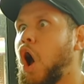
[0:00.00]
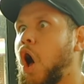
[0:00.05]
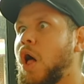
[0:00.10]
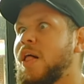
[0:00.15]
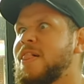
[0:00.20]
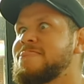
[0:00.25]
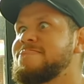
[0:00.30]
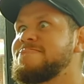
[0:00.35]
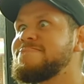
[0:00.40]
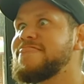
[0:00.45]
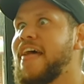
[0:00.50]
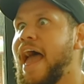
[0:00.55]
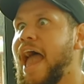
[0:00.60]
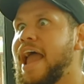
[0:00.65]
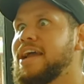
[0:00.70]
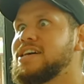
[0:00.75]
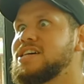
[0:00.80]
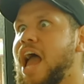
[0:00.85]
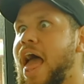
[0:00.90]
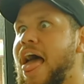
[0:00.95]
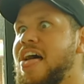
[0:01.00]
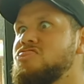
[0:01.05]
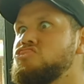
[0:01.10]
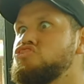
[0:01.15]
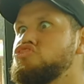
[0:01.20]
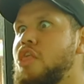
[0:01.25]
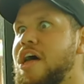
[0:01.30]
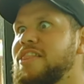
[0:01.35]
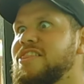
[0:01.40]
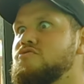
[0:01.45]
all day
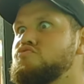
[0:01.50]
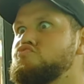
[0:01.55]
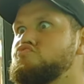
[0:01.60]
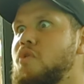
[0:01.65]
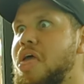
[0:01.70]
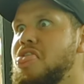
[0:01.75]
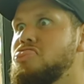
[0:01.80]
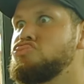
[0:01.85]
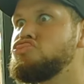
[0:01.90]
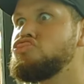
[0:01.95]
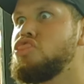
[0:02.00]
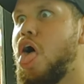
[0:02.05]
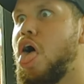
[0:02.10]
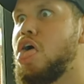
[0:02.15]
and then I wake